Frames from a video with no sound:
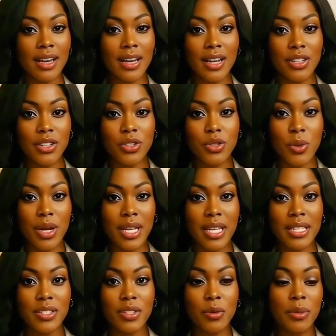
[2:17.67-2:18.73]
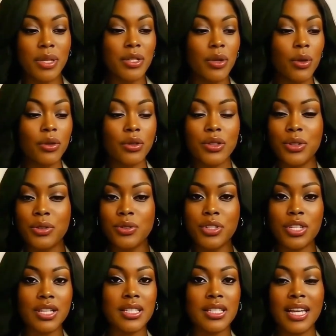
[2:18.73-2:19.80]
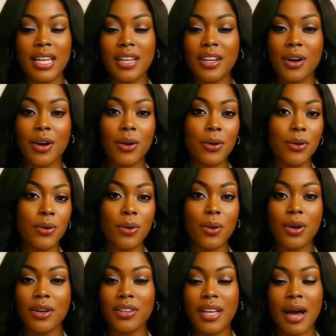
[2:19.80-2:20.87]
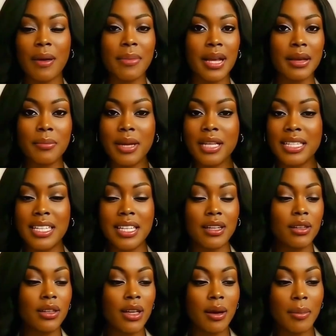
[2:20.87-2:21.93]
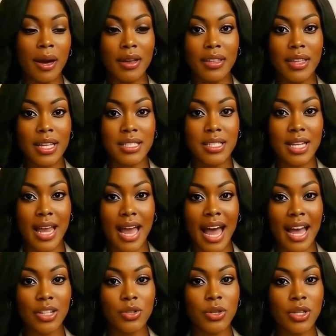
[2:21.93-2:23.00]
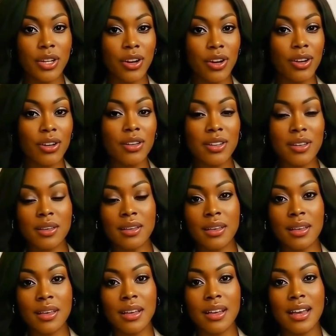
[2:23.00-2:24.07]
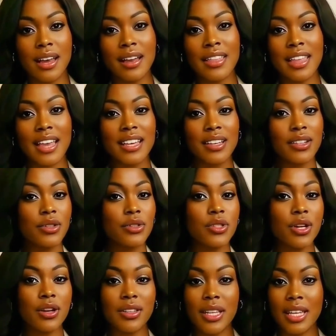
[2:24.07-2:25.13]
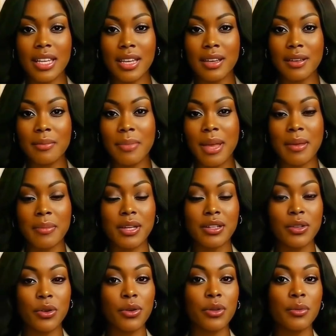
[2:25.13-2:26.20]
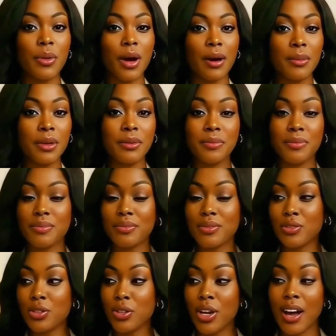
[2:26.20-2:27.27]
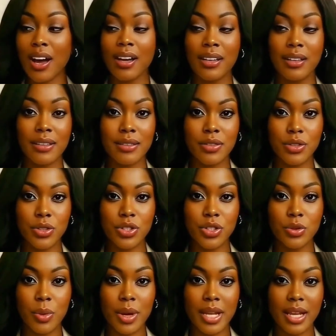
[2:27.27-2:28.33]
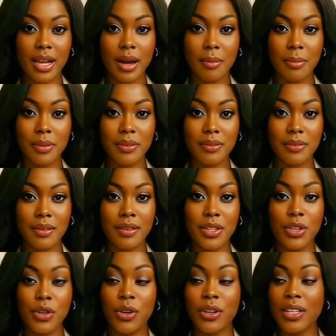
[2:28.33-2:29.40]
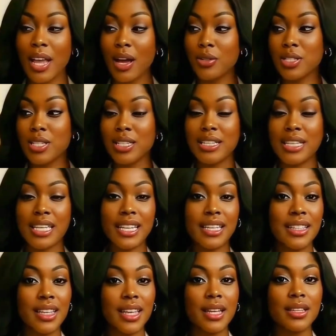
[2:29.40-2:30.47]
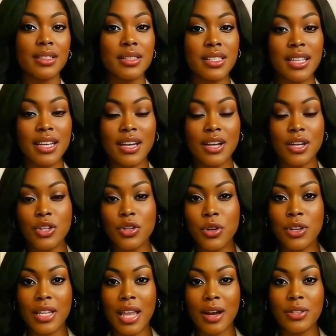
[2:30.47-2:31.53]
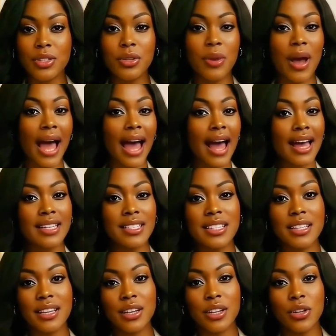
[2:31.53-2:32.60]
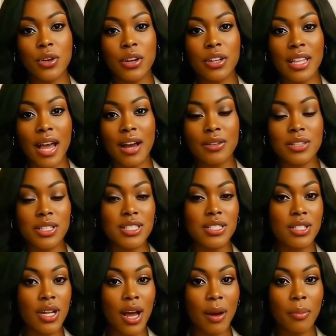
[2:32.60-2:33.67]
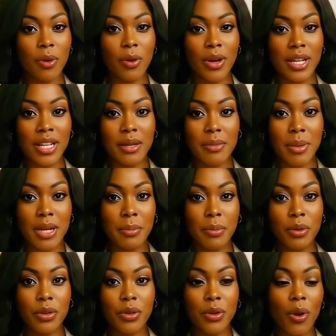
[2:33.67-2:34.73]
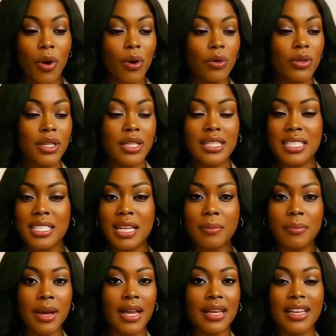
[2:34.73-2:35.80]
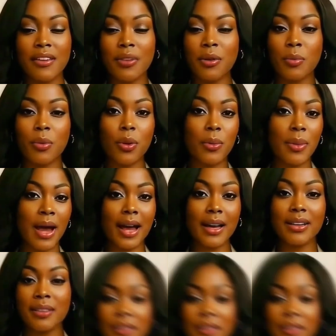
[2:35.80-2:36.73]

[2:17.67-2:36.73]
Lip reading: In your 20s, you'll be told to just let it go or not make a big deal about things that actually hurt. And then you start thinking maybe you're the problem. You're not. You're just waking up. You're allowed to need things. You're allowed to ask. You're allowed to stop pouring into people who only sip and never pour back.